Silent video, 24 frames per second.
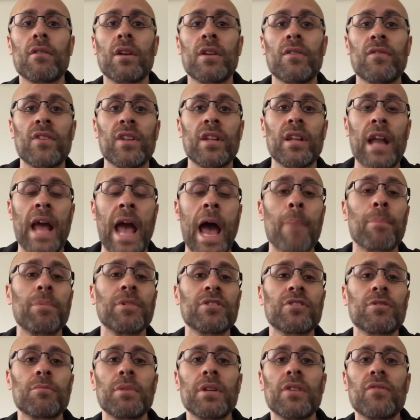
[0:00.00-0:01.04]
if it
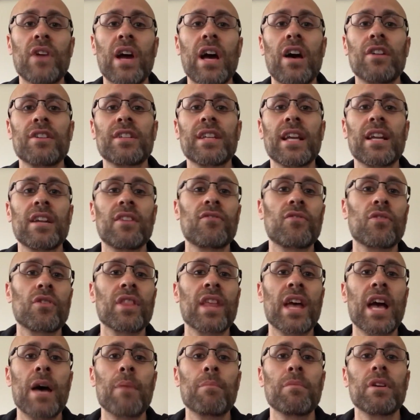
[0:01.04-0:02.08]
happened to be validated for
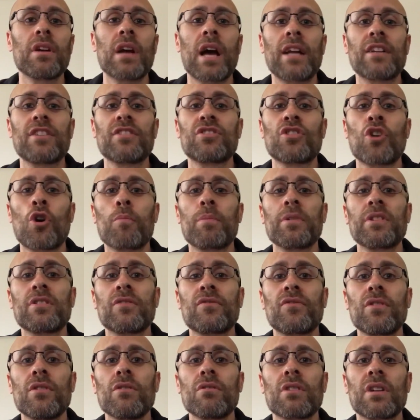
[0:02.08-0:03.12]
them, I just hope it's a
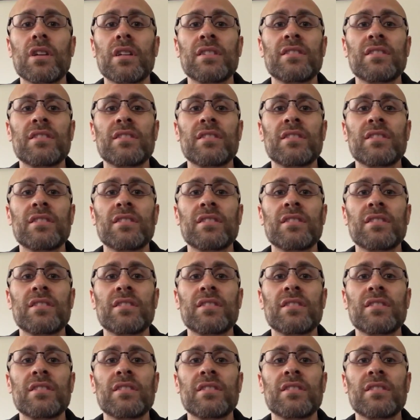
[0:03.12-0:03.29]
fluke.